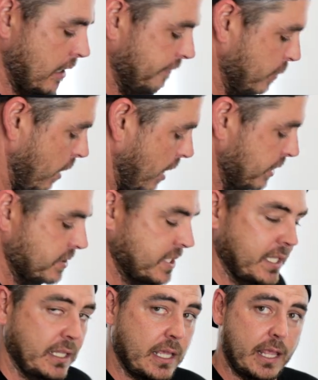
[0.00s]
Now, if you are
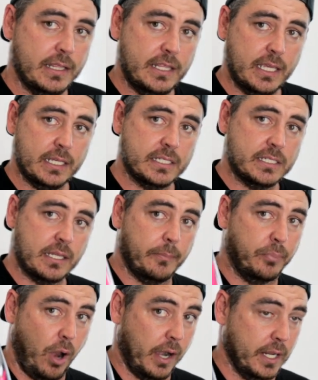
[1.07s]
using this
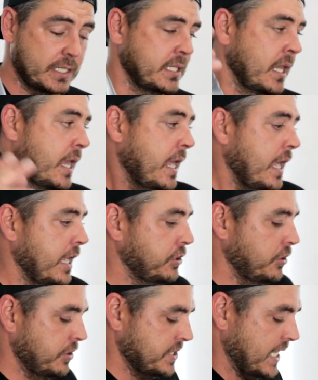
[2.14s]
product and
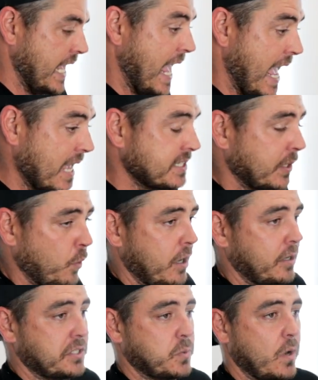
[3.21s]
you're using it as a
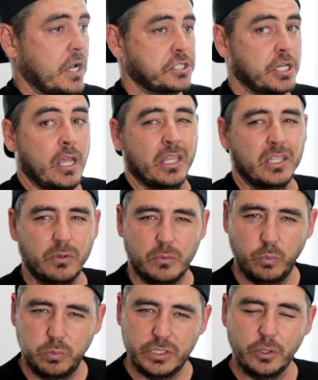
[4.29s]
waterless wash, you
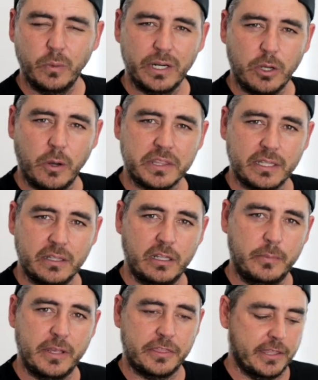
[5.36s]
do want to go with a
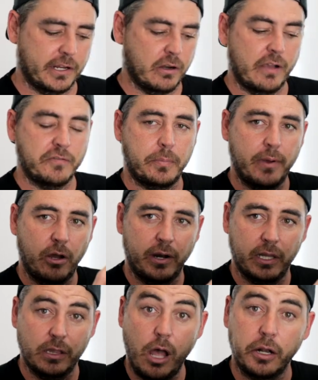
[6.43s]
little bit thicker of a, or
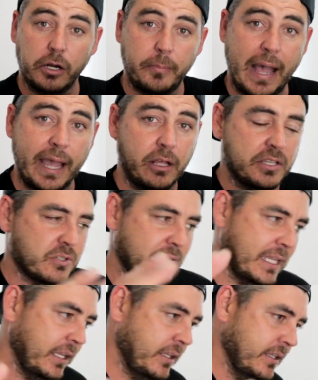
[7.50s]
a longer pile so
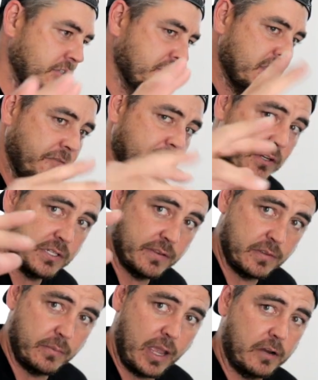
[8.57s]
it can use the fingers
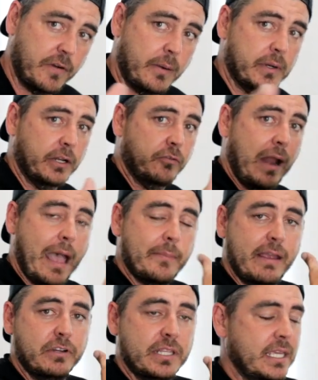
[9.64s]
of the microfiber to grab
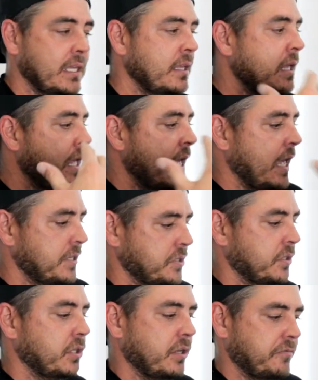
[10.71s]
everything
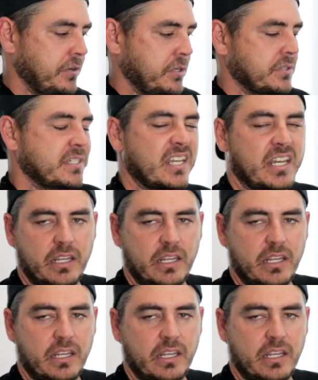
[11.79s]
so it reduces